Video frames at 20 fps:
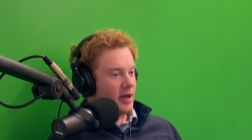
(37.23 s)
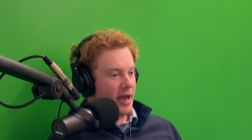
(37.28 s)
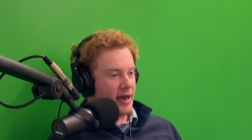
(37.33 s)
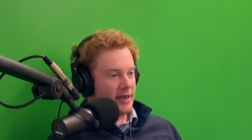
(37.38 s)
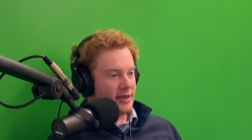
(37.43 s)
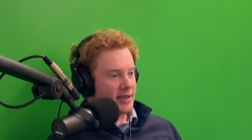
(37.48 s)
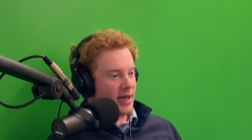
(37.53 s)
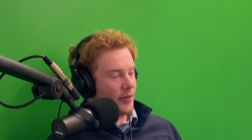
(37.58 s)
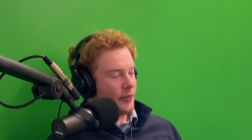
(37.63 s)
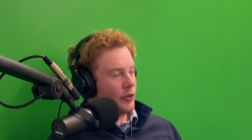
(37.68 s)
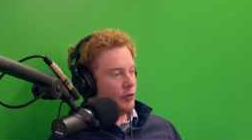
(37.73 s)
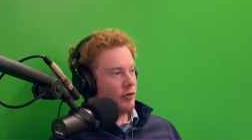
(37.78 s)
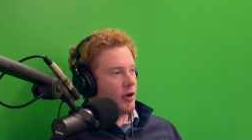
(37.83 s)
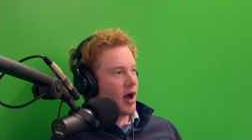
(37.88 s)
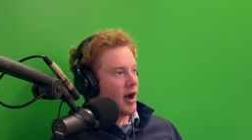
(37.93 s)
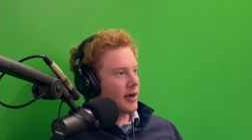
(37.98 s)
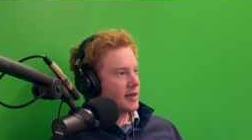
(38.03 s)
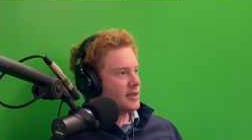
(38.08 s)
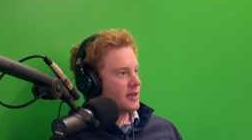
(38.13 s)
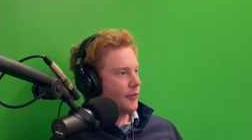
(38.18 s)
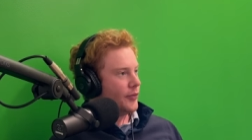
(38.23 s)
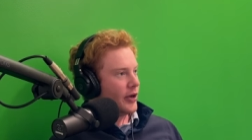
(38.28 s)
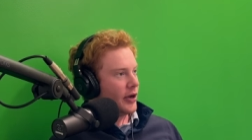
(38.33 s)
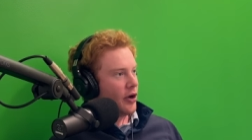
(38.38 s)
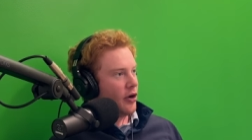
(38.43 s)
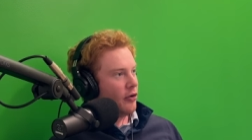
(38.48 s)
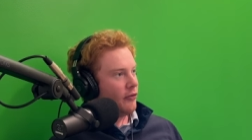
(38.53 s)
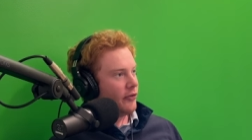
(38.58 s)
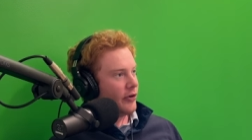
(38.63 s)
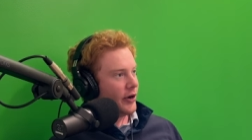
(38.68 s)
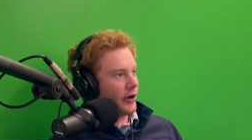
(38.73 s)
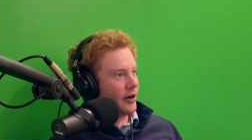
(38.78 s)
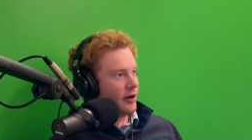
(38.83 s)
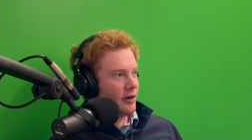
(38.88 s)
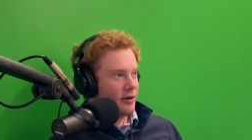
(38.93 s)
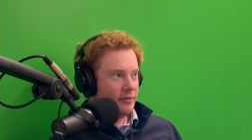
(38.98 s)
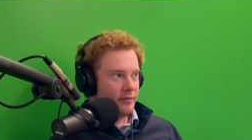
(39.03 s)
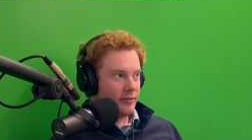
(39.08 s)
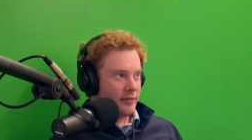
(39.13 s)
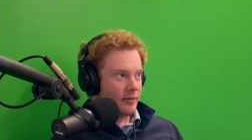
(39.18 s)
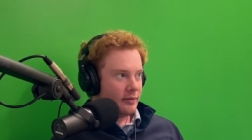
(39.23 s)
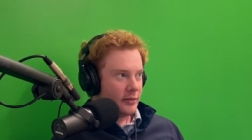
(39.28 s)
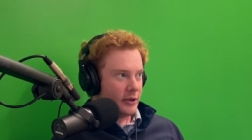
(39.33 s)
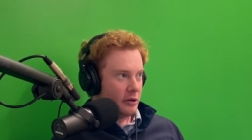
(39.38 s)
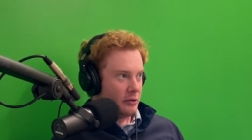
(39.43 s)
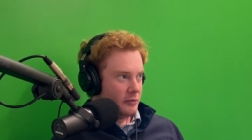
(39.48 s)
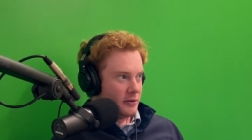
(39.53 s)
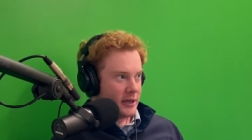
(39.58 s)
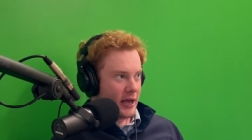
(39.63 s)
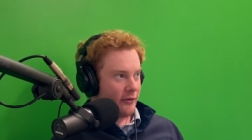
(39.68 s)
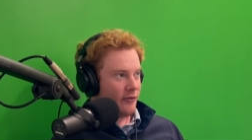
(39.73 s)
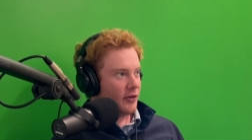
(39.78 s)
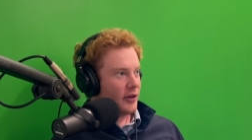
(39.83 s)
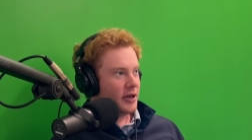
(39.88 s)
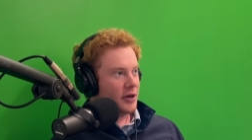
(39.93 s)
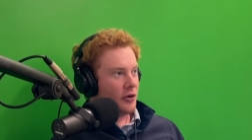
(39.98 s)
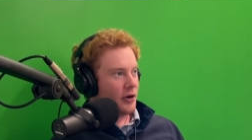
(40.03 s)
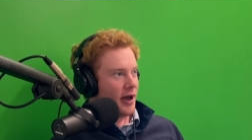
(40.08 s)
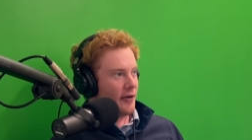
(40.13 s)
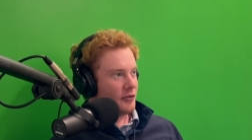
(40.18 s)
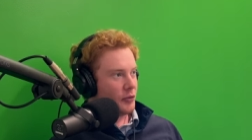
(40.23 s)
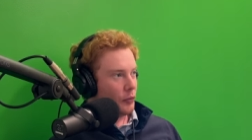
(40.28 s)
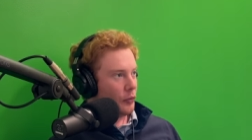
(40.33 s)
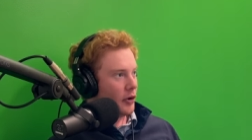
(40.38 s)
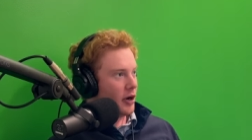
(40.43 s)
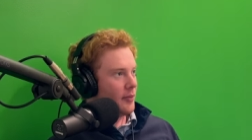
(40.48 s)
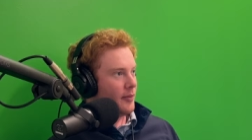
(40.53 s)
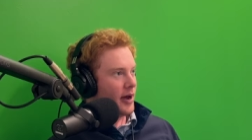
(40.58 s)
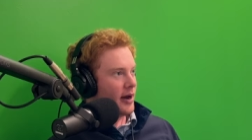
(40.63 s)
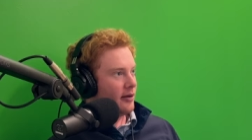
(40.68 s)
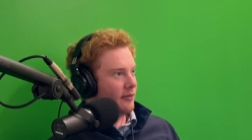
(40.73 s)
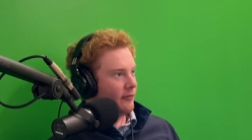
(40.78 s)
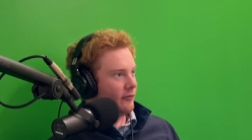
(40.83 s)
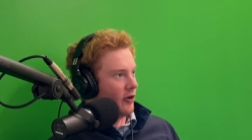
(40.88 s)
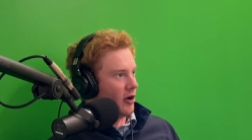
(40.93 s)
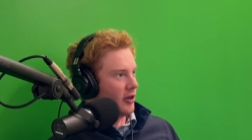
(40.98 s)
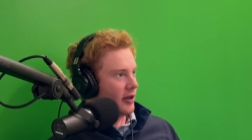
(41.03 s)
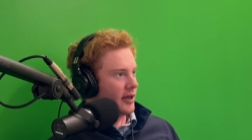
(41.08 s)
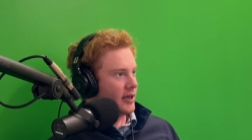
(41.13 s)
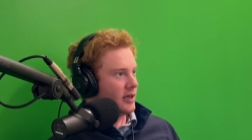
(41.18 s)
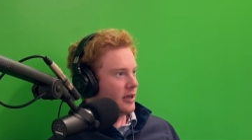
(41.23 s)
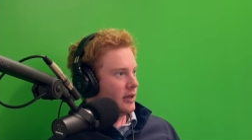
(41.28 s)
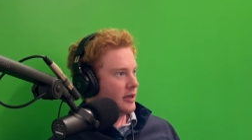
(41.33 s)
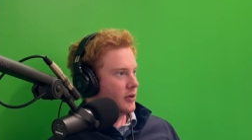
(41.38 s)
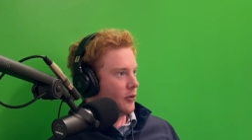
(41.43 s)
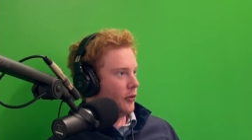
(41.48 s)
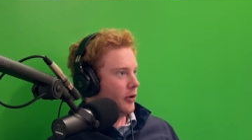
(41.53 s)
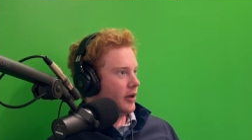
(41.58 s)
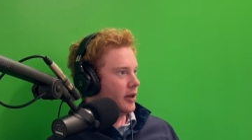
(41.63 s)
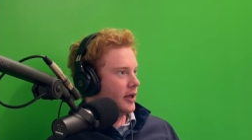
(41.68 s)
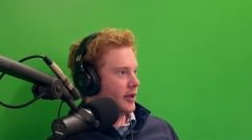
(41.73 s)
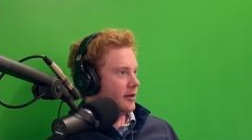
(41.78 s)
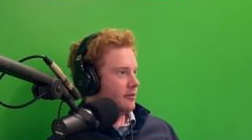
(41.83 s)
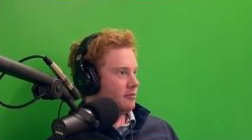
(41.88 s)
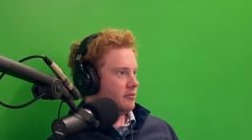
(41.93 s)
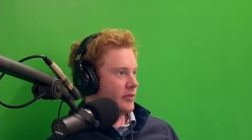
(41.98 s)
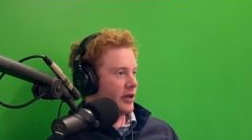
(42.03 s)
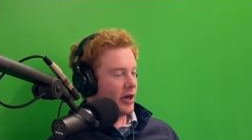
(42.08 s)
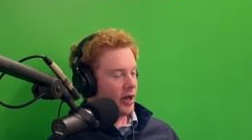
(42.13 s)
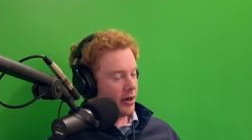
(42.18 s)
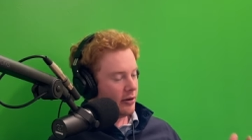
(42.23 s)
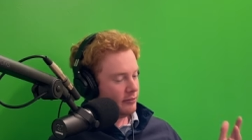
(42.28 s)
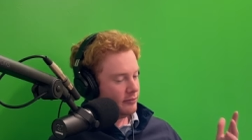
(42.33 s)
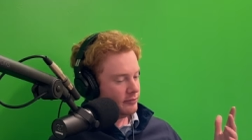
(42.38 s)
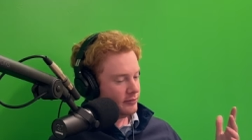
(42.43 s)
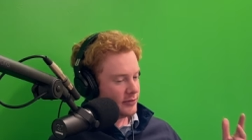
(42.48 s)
Anytime you knock something over, you definitely don't have to worry about it falling into the toilet, you know?